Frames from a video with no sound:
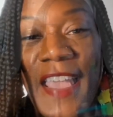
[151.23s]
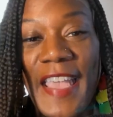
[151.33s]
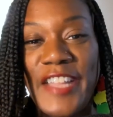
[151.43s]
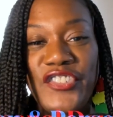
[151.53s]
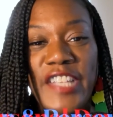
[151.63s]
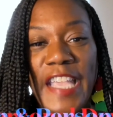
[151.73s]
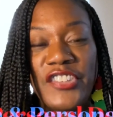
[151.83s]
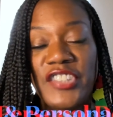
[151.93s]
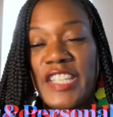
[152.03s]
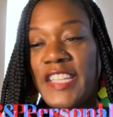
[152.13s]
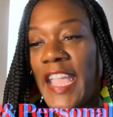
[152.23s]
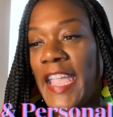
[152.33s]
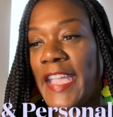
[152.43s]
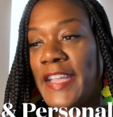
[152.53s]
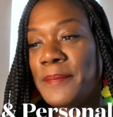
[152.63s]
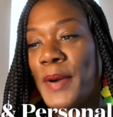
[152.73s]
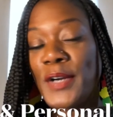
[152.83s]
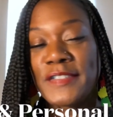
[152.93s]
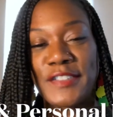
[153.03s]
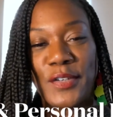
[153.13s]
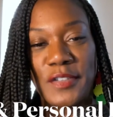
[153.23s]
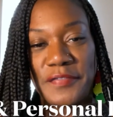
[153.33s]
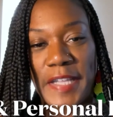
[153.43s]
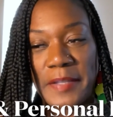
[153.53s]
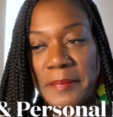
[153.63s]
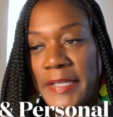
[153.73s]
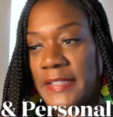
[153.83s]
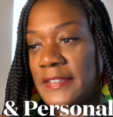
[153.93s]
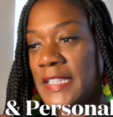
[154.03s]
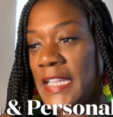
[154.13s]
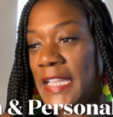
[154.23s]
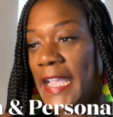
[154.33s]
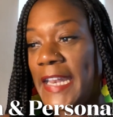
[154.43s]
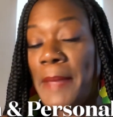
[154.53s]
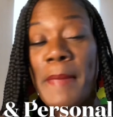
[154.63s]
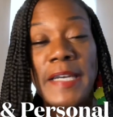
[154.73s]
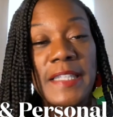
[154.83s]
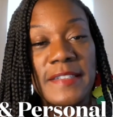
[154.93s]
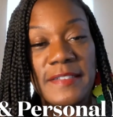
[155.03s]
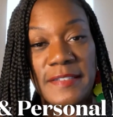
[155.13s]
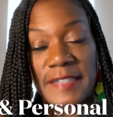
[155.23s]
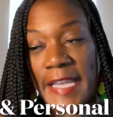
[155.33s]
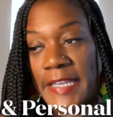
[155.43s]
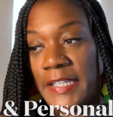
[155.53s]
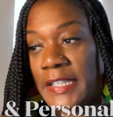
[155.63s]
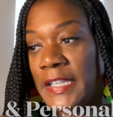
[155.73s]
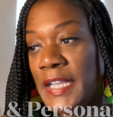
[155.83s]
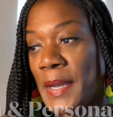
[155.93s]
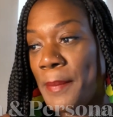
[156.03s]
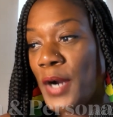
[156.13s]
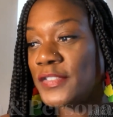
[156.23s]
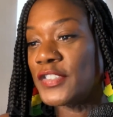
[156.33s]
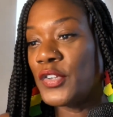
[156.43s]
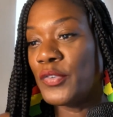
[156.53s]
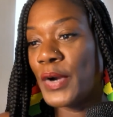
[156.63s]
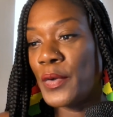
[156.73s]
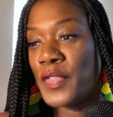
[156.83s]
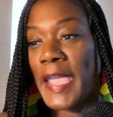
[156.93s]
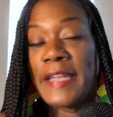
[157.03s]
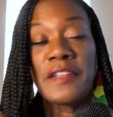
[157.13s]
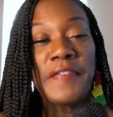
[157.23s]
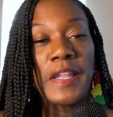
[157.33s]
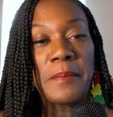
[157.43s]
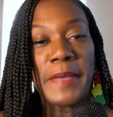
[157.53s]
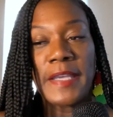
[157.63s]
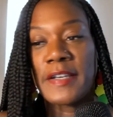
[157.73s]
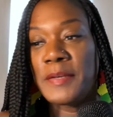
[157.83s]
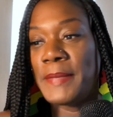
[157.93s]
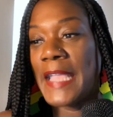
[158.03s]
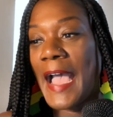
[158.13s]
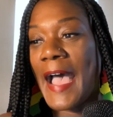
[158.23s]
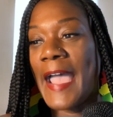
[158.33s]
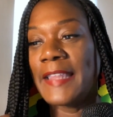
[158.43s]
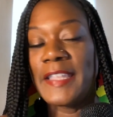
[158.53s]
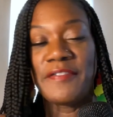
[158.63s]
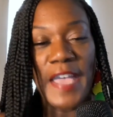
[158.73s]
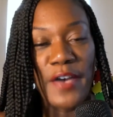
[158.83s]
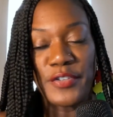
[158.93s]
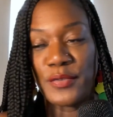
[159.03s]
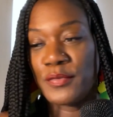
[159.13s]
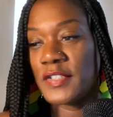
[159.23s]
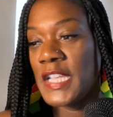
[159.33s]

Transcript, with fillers: Education and personal development. In a moneyless society, personal growth and development could be highly valued.